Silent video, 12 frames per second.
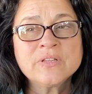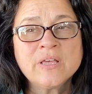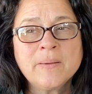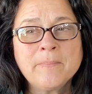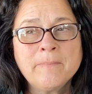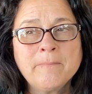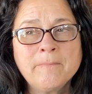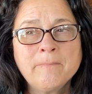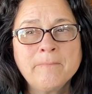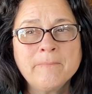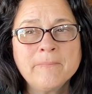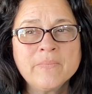them
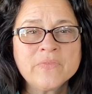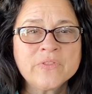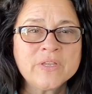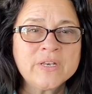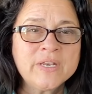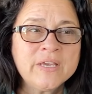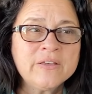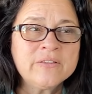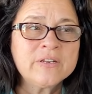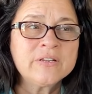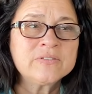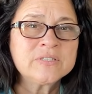that now
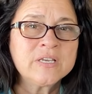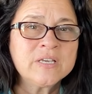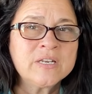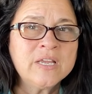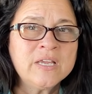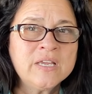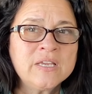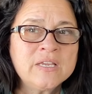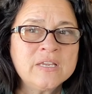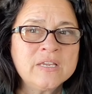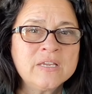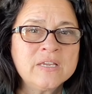that I've said,
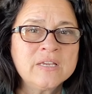hey,